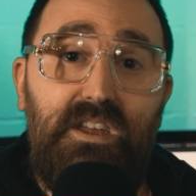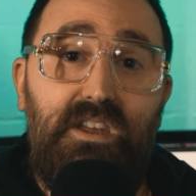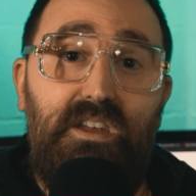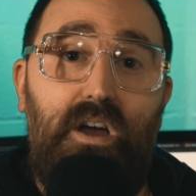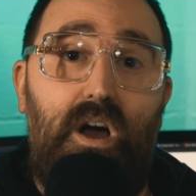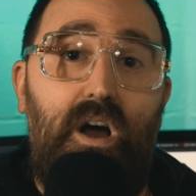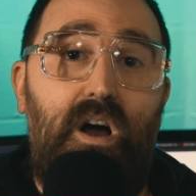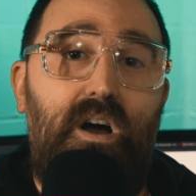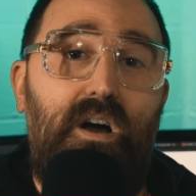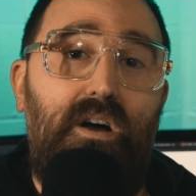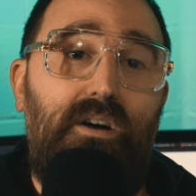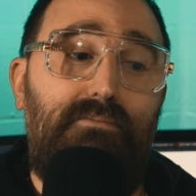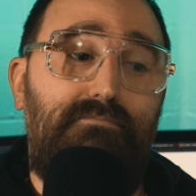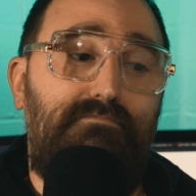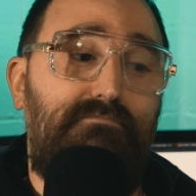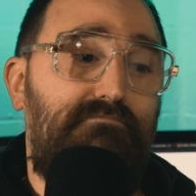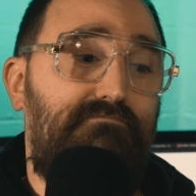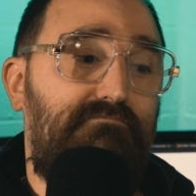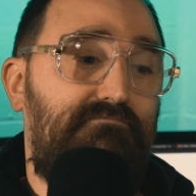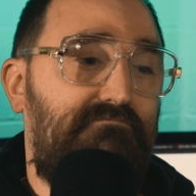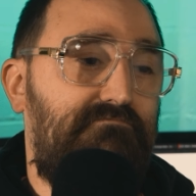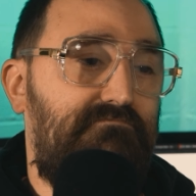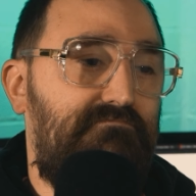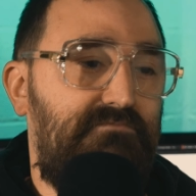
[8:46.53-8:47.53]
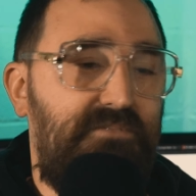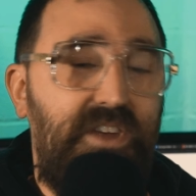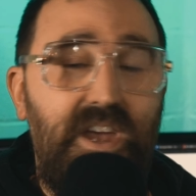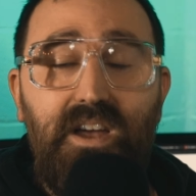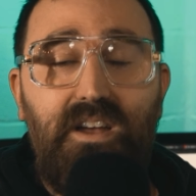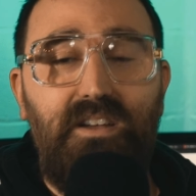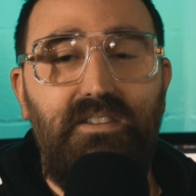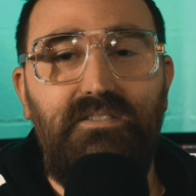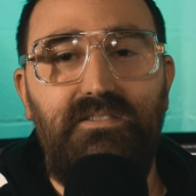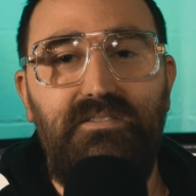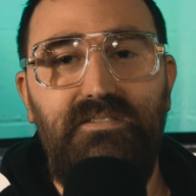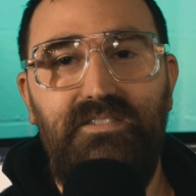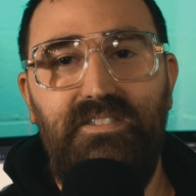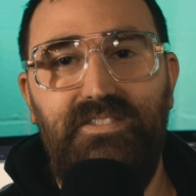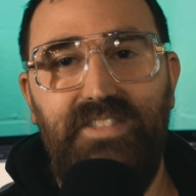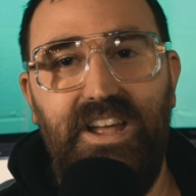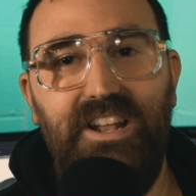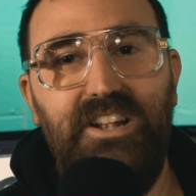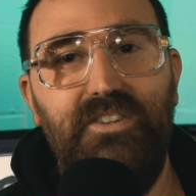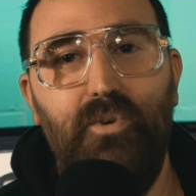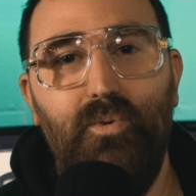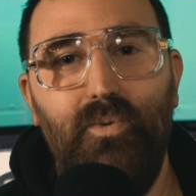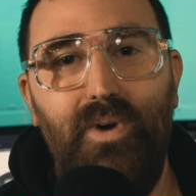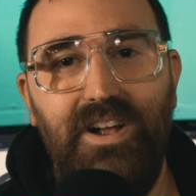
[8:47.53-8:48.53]
Yeah, thanks
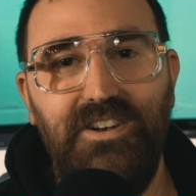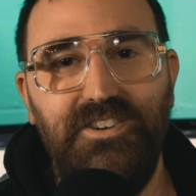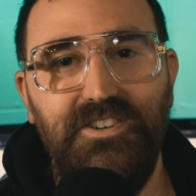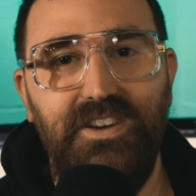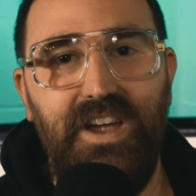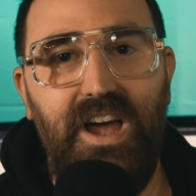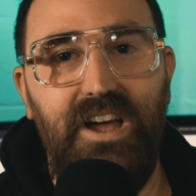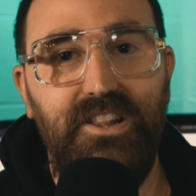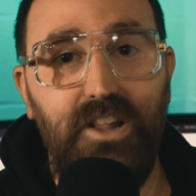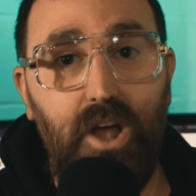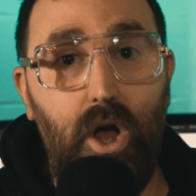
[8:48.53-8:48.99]
for watching, guys.